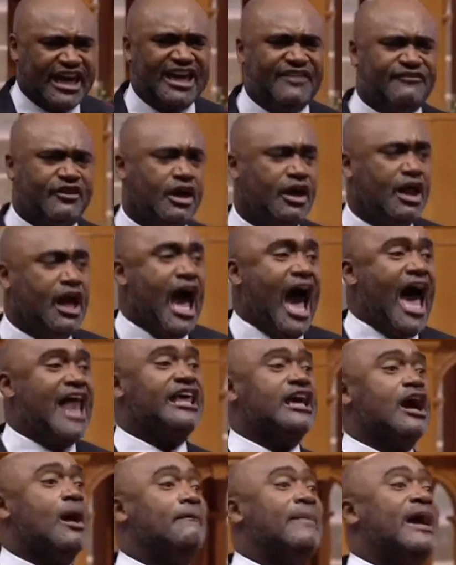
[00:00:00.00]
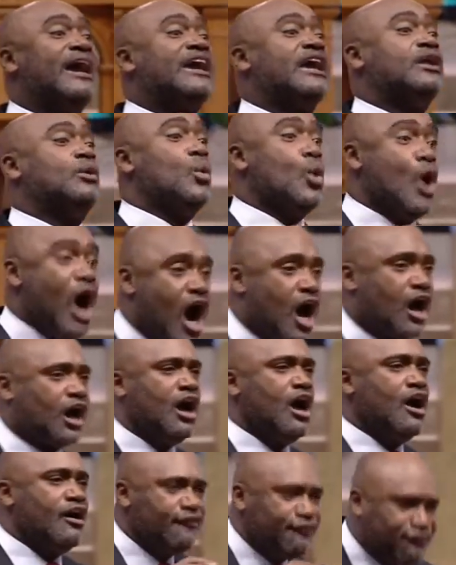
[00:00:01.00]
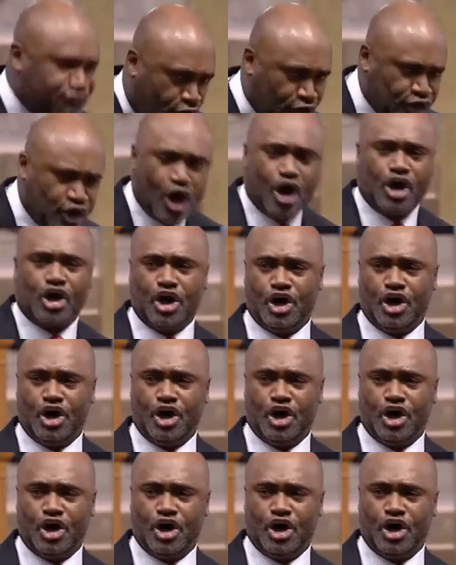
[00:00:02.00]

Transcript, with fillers: and he'll make it work for your good.